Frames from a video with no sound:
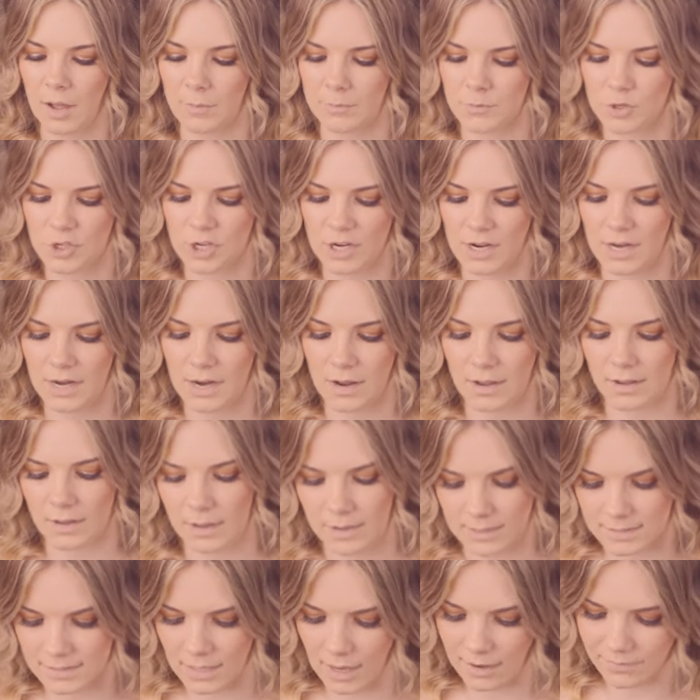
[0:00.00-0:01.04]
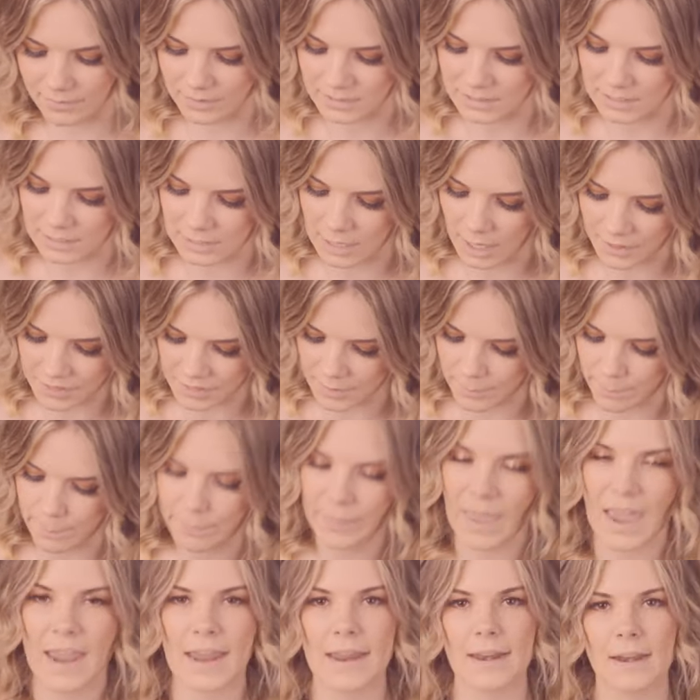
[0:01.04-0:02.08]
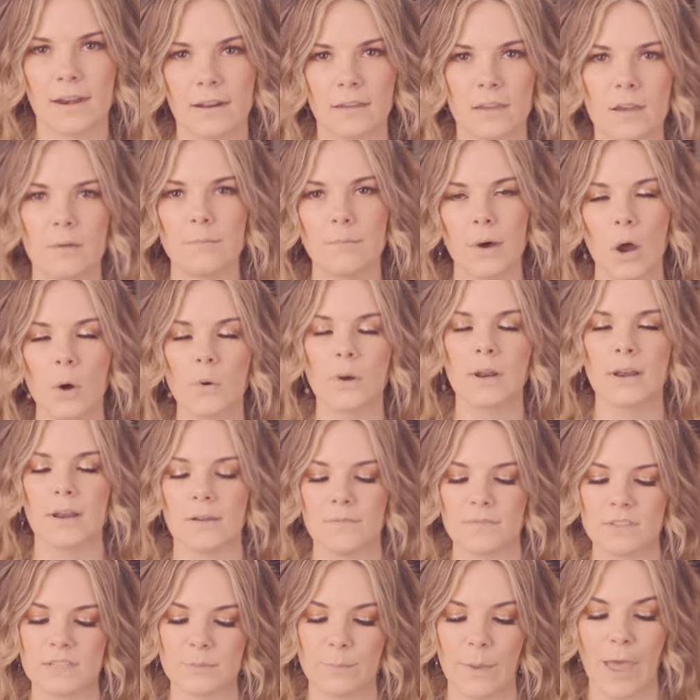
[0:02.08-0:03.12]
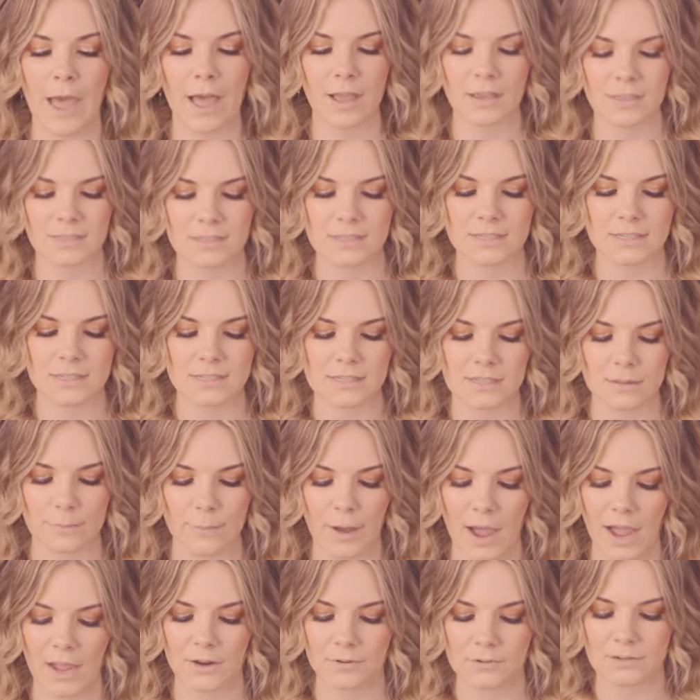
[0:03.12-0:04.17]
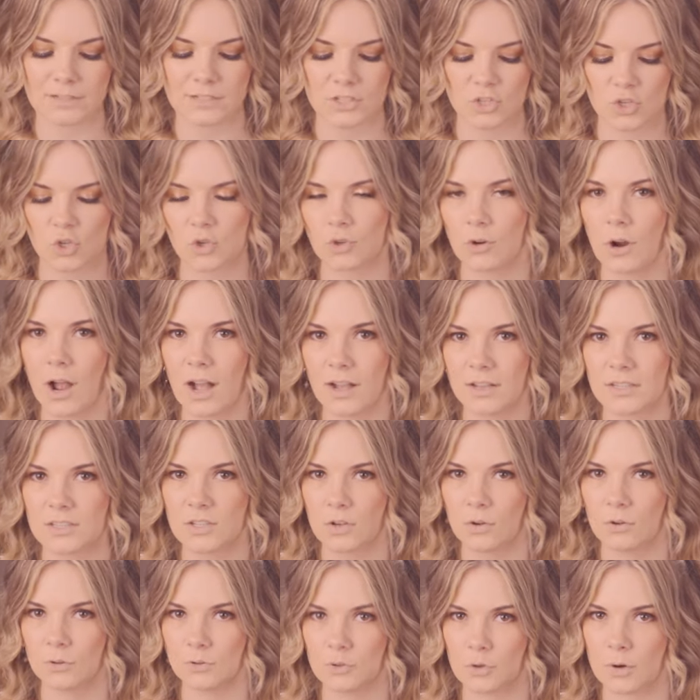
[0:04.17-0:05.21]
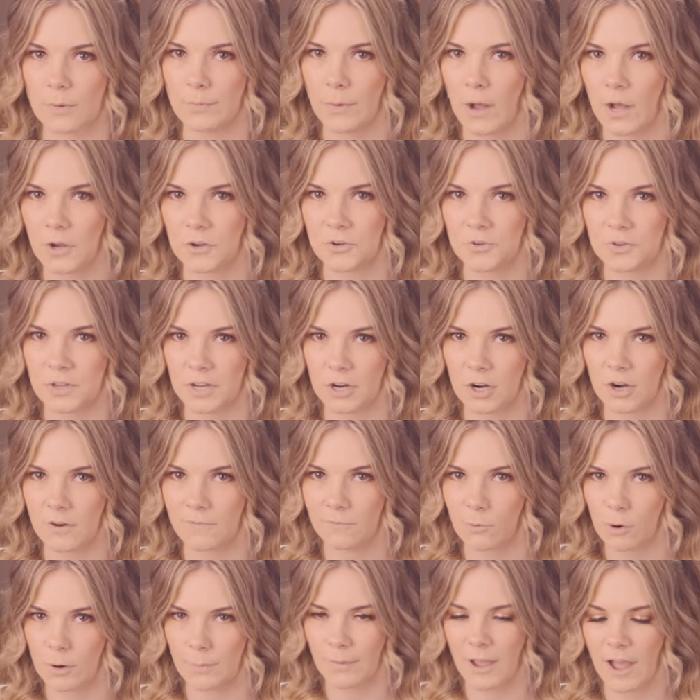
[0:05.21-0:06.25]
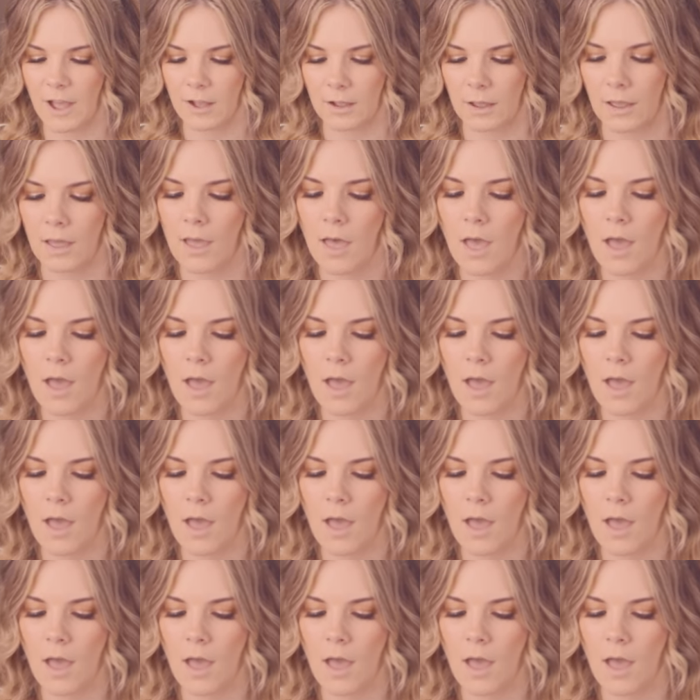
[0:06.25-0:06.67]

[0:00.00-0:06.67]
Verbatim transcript: She is obviously not the main component of this pack. This is the Pyrus Trox Ultra Baku-Gear 4-pack.